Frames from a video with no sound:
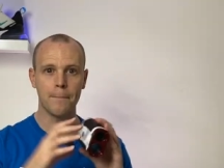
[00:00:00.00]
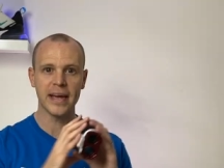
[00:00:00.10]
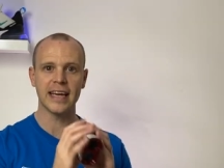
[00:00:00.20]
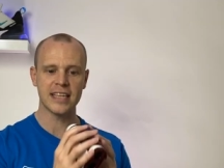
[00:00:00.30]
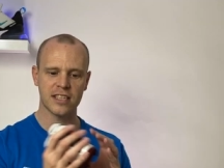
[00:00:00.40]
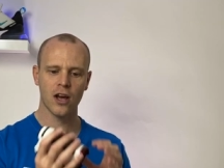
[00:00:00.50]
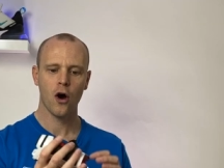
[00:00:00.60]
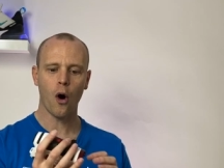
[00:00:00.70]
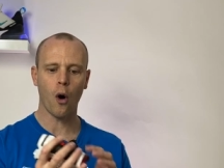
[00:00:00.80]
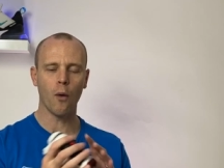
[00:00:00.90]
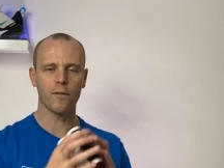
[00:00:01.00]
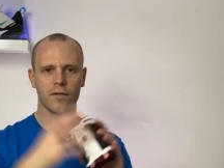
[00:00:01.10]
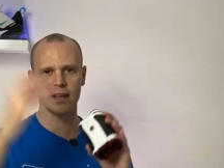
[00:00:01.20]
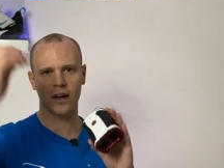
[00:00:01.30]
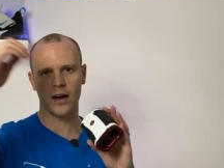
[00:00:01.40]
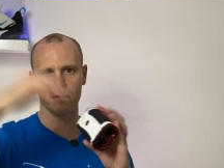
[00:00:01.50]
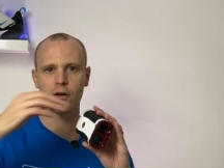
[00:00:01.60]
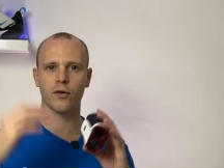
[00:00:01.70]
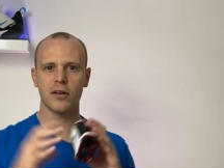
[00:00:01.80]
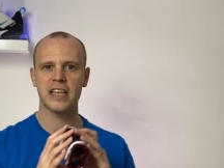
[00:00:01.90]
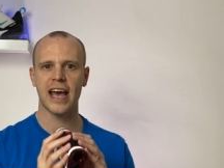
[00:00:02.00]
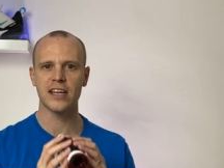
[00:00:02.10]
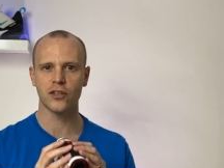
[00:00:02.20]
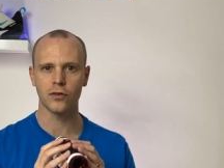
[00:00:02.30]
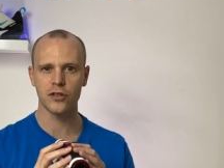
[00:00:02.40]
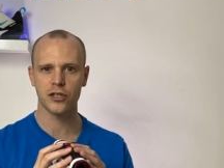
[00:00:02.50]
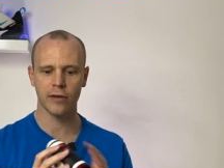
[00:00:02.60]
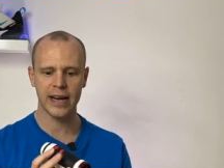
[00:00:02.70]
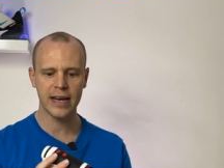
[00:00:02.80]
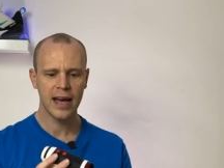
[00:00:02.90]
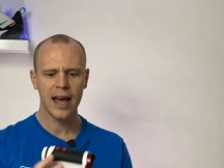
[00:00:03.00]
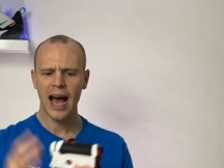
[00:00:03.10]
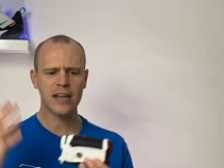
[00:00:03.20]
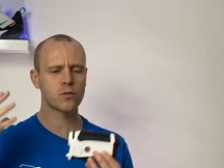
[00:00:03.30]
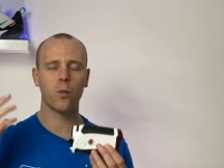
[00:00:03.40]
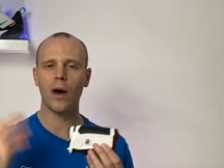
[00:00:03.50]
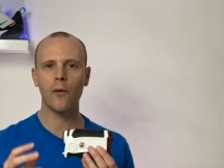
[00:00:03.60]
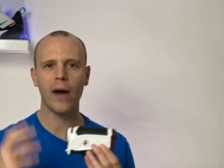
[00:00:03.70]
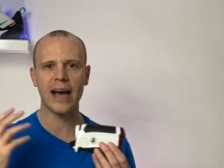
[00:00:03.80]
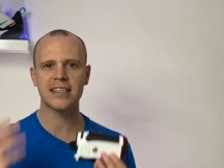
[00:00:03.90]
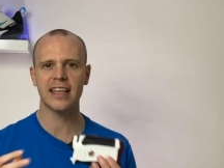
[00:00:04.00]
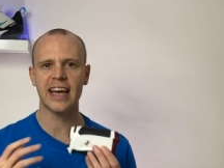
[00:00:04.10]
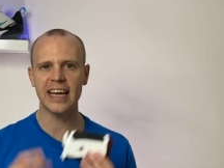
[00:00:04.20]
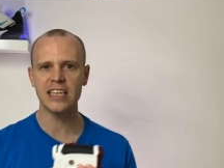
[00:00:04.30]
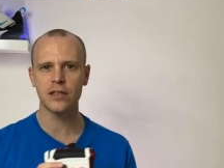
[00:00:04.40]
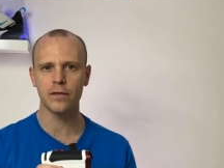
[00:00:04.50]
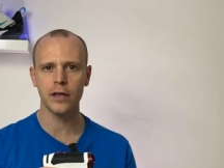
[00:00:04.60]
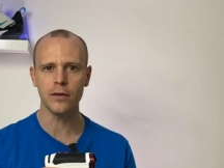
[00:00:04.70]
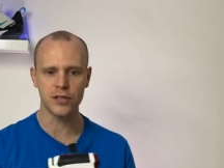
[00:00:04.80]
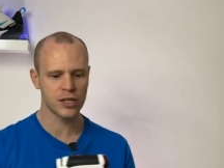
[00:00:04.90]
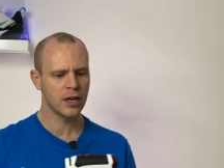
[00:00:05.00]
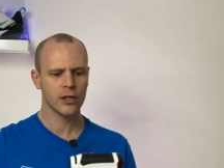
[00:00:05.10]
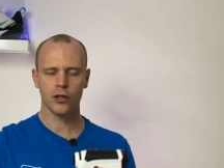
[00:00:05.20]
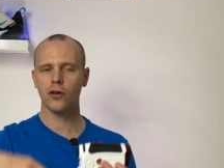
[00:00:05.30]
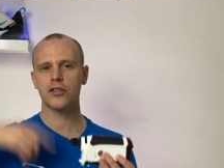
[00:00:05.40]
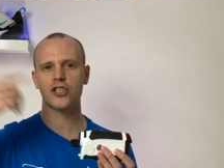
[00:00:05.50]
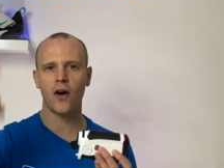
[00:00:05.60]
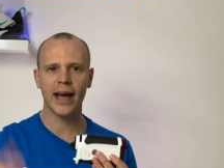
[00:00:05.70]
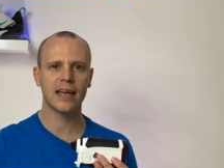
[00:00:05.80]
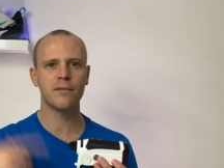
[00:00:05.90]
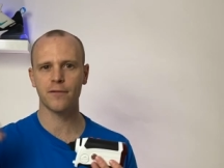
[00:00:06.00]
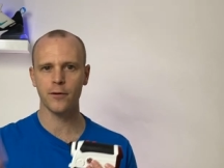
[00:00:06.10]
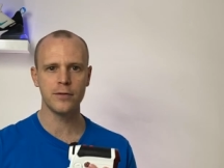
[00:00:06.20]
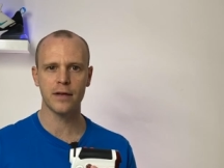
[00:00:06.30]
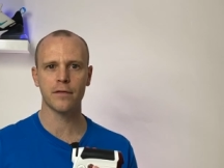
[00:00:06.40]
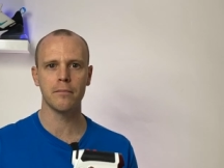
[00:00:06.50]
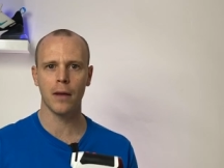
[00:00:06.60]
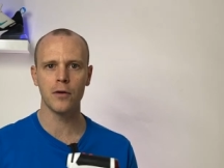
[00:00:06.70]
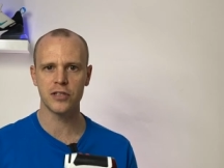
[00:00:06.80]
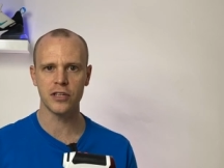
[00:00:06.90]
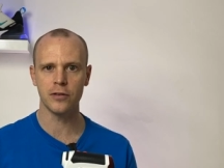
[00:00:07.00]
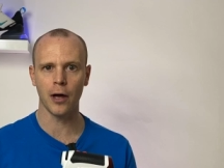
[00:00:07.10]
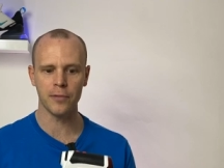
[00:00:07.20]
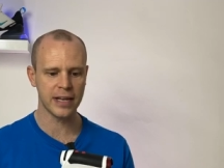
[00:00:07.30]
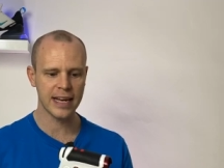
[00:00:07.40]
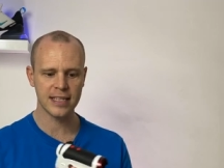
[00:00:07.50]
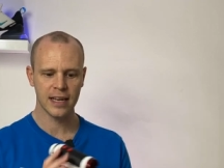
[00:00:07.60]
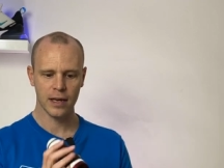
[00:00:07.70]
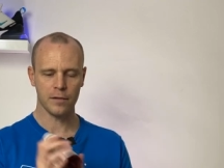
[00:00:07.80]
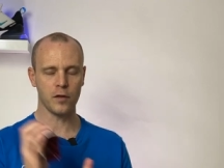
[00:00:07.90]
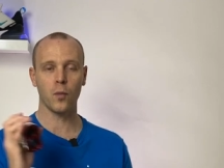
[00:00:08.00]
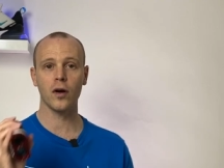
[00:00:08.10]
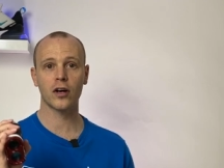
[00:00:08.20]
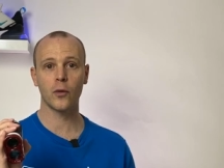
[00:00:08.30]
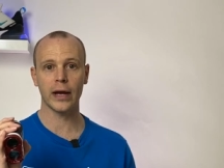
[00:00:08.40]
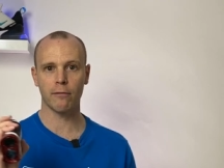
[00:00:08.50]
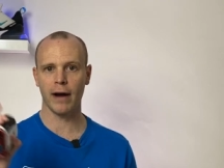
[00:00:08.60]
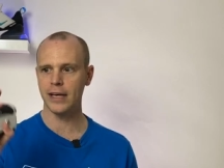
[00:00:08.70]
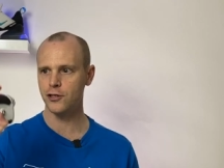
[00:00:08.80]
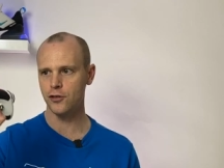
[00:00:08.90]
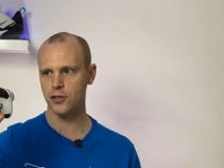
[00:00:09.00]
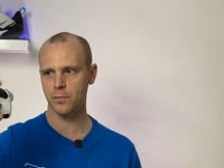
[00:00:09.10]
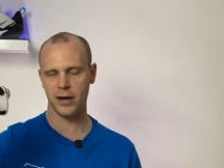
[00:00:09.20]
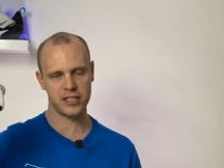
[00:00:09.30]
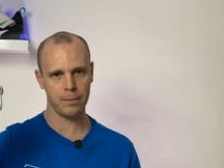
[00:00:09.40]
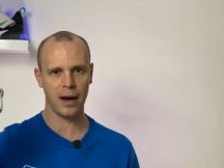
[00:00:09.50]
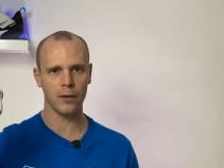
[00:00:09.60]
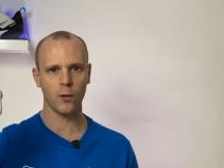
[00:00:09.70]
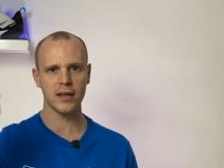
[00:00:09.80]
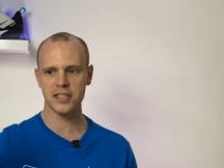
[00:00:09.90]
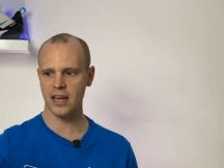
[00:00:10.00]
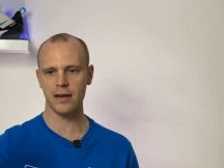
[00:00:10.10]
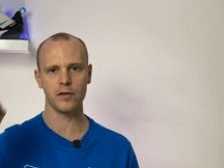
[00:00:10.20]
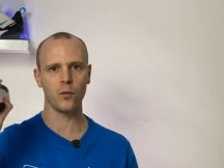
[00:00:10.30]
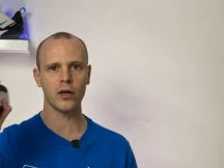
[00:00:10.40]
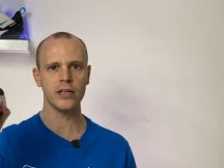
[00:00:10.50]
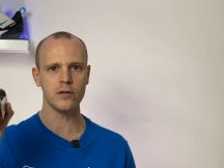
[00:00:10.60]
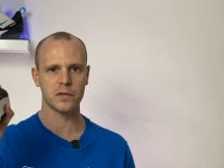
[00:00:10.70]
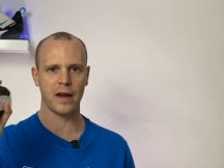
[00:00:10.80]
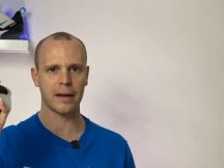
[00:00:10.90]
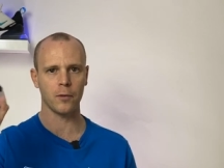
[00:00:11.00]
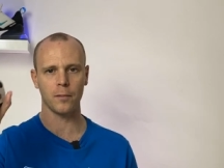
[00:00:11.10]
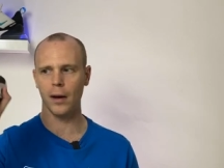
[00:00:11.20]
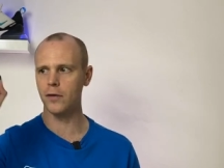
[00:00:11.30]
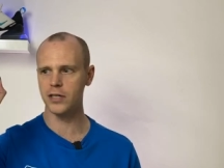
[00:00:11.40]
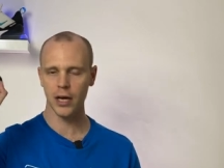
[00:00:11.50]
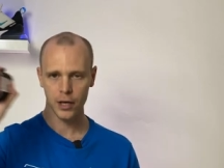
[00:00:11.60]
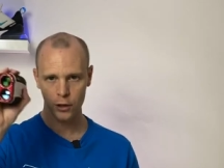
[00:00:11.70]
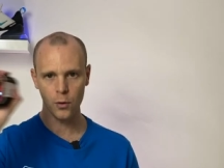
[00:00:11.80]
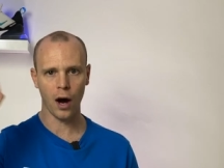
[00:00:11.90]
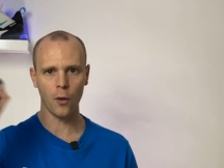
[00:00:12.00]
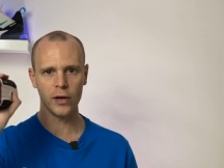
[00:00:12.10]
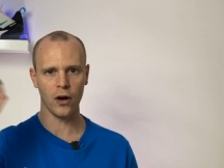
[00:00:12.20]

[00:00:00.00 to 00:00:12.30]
biggest of the kind of crosshairs on the screen, as well as the ease of use. You're not cycling through different modes that you don't need. If you want a quick range, you just press the button once. And if you want to use flag lock mode, you hold it